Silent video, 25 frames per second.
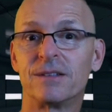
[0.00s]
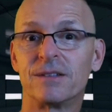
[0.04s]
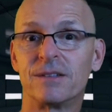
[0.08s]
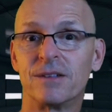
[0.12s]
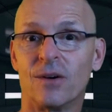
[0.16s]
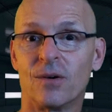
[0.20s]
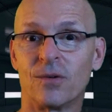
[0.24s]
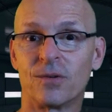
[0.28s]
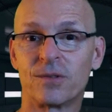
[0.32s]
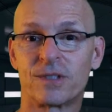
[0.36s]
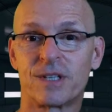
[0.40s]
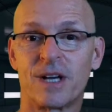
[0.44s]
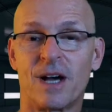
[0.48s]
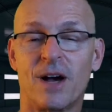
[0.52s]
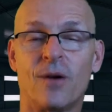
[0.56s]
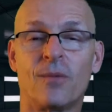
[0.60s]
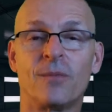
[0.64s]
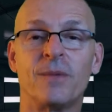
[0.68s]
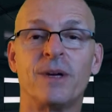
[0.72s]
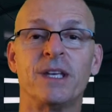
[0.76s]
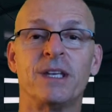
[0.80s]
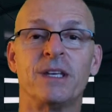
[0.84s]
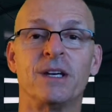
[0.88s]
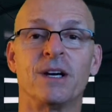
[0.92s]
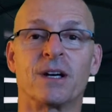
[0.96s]
Don't tell
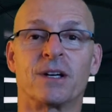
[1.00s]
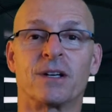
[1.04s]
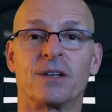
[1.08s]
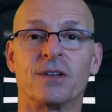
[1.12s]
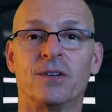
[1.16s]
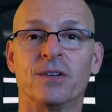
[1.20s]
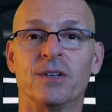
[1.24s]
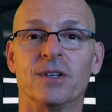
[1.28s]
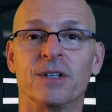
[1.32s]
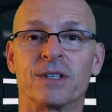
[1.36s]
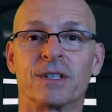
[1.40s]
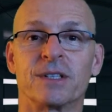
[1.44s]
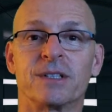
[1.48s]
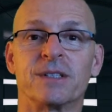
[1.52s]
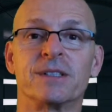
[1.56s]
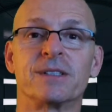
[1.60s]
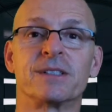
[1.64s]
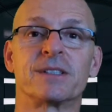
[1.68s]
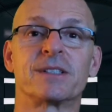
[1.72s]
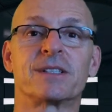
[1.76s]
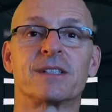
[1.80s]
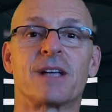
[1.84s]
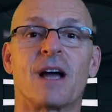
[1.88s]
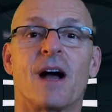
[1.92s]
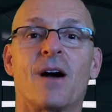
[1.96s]
me you
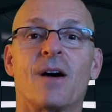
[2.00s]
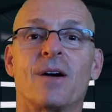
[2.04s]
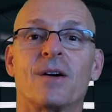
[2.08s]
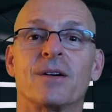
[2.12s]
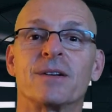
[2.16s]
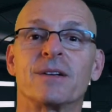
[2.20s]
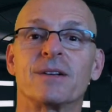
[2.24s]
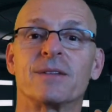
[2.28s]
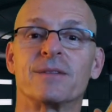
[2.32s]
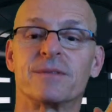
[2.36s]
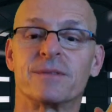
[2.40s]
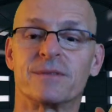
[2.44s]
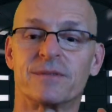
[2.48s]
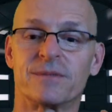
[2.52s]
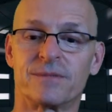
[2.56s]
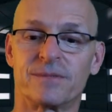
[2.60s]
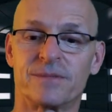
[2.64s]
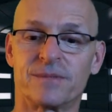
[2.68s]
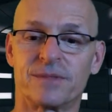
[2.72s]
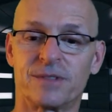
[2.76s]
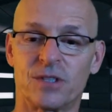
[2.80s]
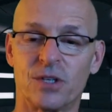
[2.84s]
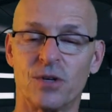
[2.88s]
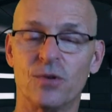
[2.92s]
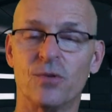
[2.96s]
couldn't start
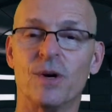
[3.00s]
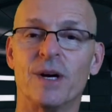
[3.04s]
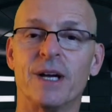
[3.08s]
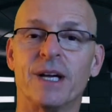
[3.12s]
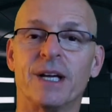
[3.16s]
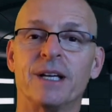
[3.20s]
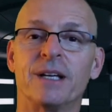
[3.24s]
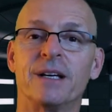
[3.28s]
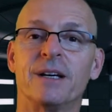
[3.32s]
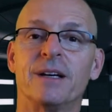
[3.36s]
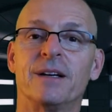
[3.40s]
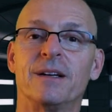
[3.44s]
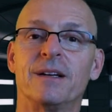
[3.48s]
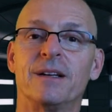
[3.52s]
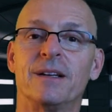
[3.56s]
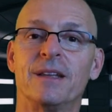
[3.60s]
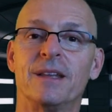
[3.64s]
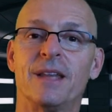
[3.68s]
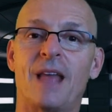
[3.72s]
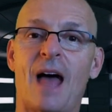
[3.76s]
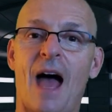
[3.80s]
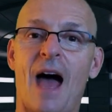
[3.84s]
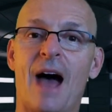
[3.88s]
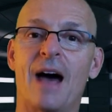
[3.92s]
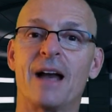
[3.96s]
doing
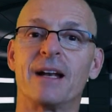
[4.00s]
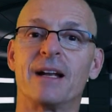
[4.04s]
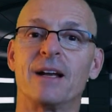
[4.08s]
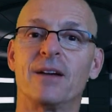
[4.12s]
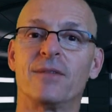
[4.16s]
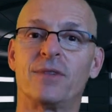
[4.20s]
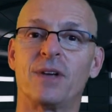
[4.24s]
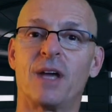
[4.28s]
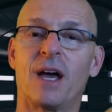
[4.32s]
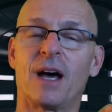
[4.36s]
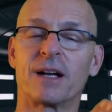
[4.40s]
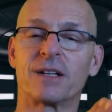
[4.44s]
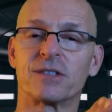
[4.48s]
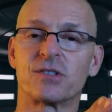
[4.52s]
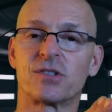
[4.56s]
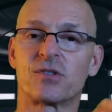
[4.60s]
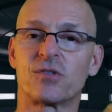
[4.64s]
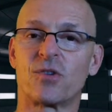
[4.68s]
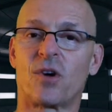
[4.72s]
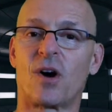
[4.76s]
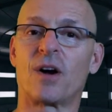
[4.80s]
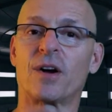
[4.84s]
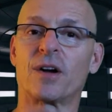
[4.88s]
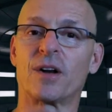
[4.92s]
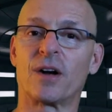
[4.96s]
that. If you had a
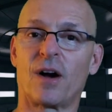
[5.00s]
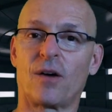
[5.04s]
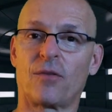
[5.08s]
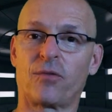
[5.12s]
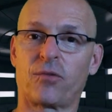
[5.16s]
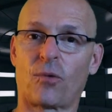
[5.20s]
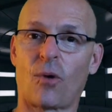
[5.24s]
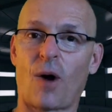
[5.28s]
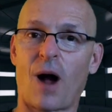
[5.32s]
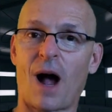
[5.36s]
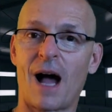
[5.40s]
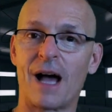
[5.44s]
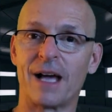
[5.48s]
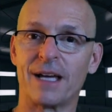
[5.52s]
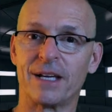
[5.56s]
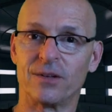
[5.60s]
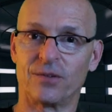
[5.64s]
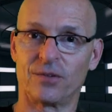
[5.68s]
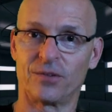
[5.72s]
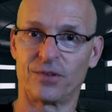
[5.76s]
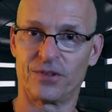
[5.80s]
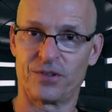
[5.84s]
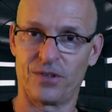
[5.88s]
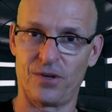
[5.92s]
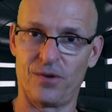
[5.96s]
strong enough why,
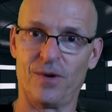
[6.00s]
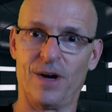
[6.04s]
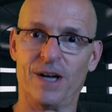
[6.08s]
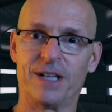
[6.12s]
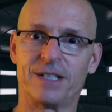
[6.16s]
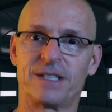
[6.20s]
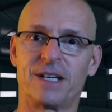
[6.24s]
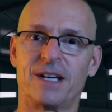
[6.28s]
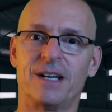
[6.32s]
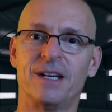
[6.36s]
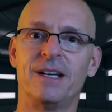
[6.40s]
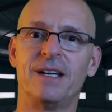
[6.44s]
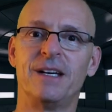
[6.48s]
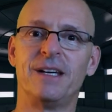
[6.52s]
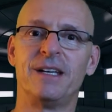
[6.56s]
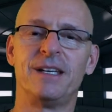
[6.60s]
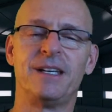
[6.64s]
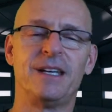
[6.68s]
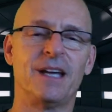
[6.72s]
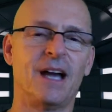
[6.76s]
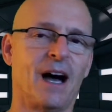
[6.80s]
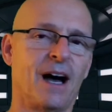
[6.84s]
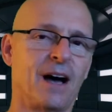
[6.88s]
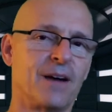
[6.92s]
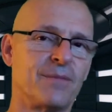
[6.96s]
you'll do it.
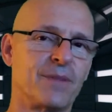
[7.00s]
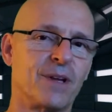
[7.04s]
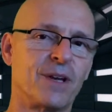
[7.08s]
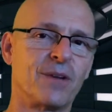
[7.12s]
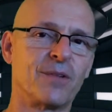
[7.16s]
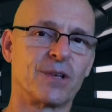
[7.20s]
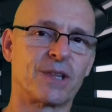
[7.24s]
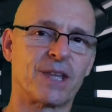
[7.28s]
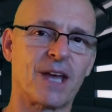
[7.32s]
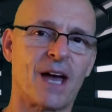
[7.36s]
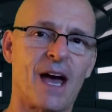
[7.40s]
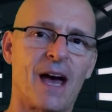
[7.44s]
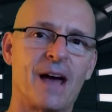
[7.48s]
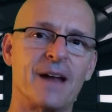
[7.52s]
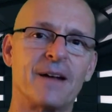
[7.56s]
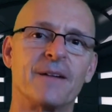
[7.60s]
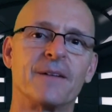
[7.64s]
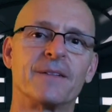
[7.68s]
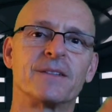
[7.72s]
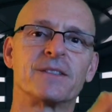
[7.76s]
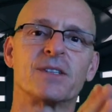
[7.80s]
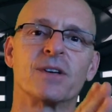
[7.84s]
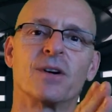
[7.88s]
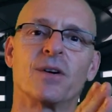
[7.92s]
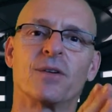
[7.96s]
Yeah, I'm new with that.
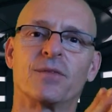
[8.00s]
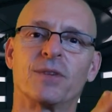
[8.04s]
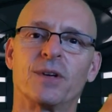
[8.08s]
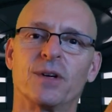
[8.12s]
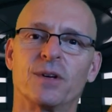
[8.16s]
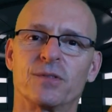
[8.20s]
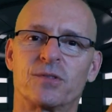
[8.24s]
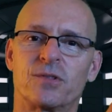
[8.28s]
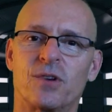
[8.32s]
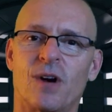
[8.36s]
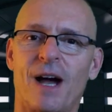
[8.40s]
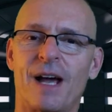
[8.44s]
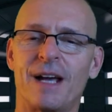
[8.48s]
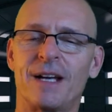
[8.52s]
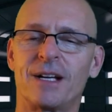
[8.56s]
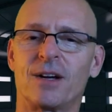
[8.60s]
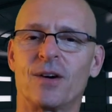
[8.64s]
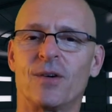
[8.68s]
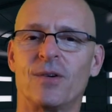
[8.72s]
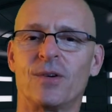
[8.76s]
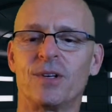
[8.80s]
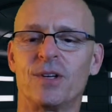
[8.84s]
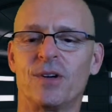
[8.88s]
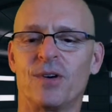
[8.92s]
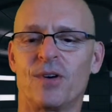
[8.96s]
So if you're trying to
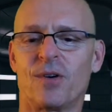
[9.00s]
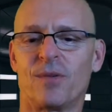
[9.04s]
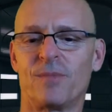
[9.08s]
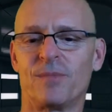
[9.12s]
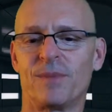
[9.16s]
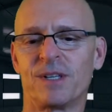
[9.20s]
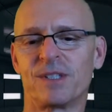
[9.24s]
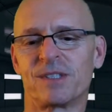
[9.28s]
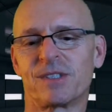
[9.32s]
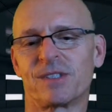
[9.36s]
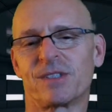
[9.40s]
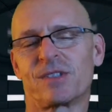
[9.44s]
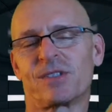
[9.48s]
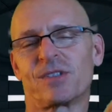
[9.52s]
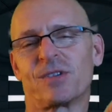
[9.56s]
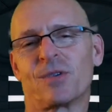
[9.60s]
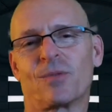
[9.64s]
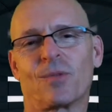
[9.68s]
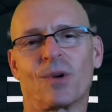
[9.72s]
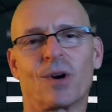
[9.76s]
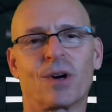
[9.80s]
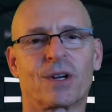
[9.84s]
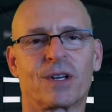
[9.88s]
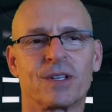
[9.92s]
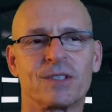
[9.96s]
go into your own business, you're
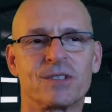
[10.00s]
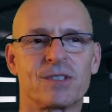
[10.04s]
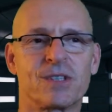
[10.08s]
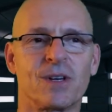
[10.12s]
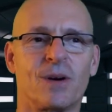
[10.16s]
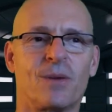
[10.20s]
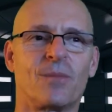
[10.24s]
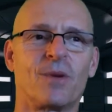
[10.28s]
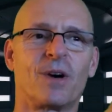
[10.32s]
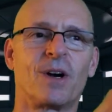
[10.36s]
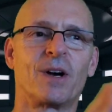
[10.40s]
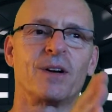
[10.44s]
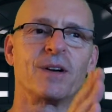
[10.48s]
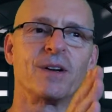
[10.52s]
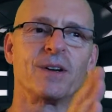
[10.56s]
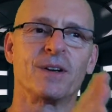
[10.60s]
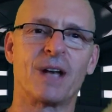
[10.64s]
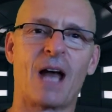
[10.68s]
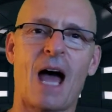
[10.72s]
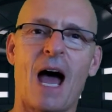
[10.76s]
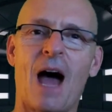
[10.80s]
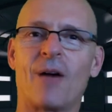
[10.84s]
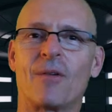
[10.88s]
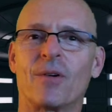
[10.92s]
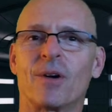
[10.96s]
working somewhere, you're
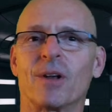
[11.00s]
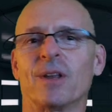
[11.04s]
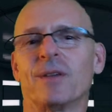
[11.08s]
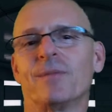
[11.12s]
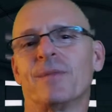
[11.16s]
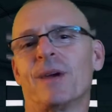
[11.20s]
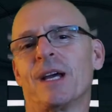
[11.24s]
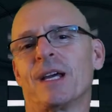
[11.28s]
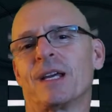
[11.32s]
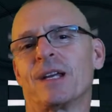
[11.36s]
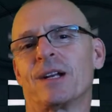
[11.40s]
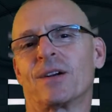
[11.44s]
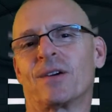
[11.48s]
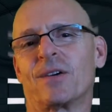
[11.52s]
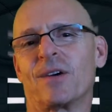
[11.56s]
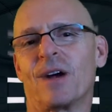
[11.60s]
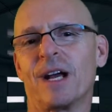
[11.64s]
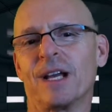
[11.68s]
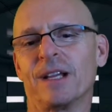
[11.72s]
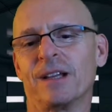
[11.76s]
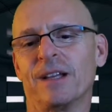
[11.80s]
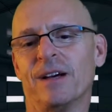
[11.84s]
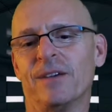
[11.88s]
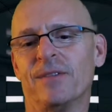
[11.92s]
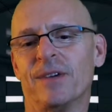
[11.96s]
not really making a
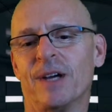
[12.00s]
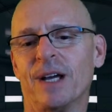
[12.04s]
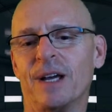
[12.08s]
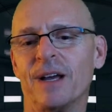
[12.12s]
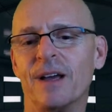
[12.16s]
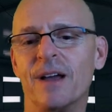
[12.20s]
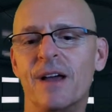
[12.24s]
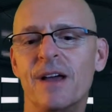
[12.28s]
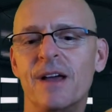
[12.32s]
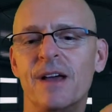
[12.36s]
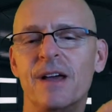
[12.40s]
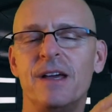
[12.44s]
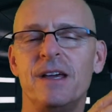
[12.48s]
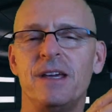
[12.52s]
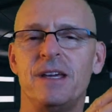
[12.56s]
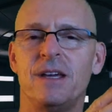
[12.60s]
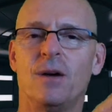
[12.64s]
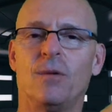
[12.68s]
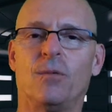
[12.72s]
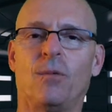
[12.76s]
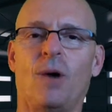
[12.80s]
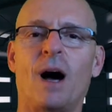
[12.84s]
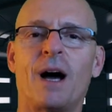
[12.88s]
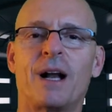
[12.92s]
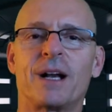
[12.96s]
great living,
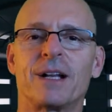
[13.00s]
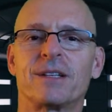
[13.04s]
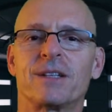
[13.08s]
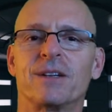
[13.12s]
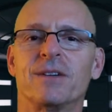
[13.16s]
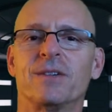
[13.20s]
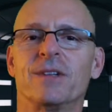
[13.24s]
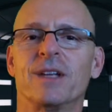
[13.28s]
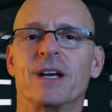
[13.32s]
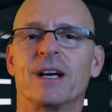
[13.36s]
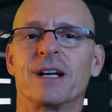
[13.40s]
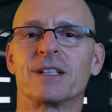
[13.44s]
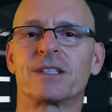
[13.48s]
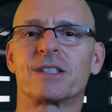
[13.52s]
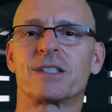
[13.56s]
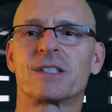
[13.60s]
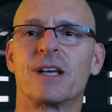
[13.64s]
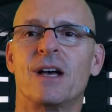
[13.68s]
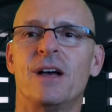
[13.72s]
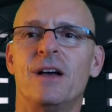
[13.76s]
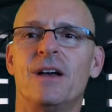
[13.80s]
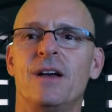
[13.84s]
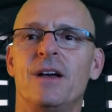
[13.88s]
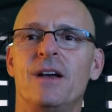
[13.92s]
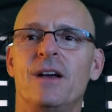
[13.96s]
you want to do
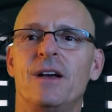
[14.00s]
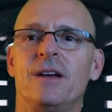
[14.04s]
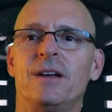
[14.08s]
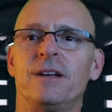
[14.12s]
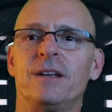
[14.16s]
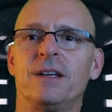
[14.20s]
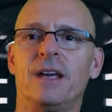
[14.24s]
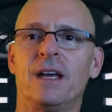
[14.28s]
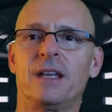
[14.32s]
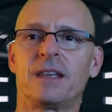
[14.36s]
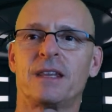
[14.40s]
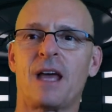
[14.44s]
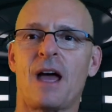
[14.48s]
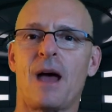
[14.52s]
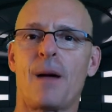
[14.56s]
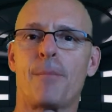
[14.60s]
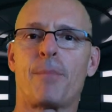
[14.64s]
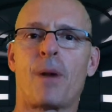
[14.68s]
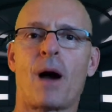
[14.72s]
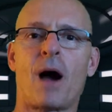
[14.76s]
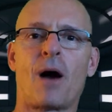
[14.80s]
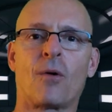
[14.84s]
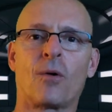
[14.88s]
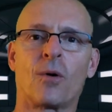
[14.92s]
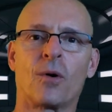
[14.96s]
this, get
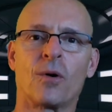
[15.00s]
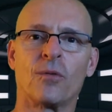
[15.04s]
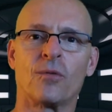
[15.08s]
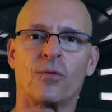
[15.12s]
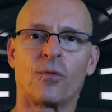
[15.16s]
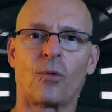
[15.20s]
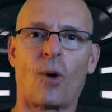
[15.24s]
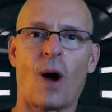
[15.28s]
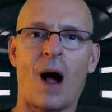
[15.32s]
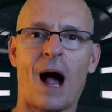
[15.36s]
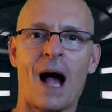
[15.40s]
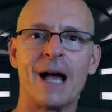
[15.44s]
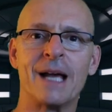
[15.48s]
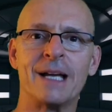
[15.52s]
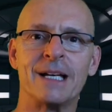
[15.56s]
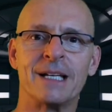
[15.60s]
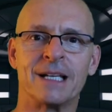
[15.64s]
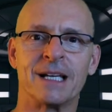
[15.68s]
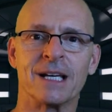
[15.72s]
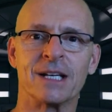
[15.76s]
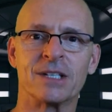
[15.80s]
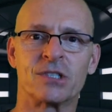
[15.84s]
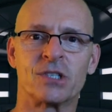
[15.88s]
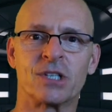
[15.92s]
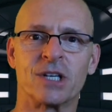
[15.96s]
that power of why
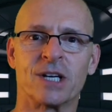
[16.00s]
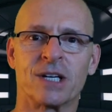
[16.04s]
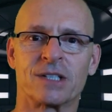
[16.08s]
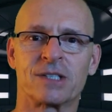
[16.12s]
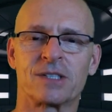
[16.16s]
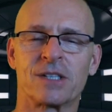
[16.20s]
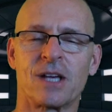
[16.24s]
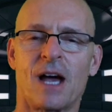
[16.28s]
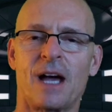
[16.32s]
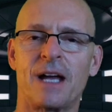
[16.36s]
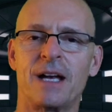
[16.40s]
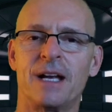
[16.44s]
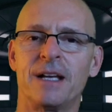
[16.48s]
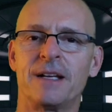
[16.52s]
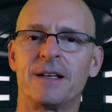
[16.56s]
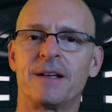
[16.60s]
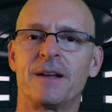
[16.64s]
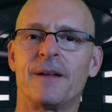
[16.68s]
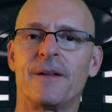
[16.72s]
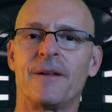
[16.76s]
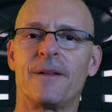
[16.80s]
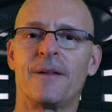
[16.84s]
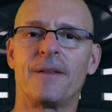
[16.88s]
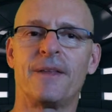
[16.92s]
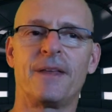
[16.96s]
to get you
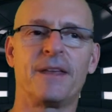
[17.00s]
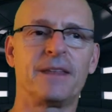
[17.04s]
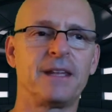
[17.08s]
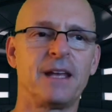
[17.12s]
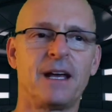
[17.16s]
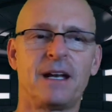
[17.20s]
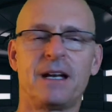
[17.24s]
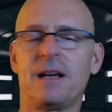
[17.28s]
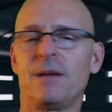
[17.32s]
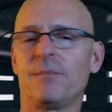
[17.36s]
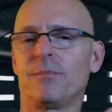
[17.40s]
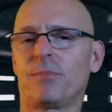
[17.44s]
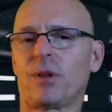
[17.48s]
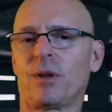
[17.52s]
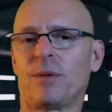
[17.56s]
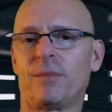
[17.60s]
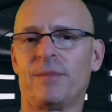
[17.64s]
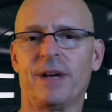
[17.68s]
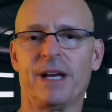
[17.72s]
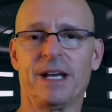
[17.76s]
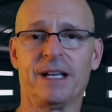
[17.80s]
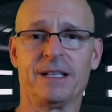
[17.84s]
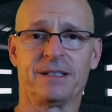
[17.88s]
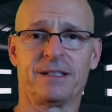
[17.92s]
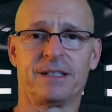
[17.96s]
excited, and then
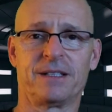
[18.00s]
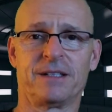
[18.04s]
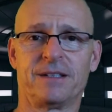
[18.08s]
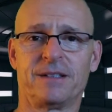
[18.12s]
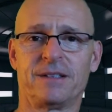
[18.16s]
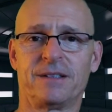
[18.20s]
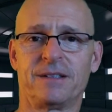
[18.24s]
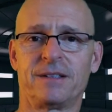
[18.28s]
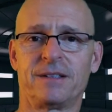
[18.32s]
implement.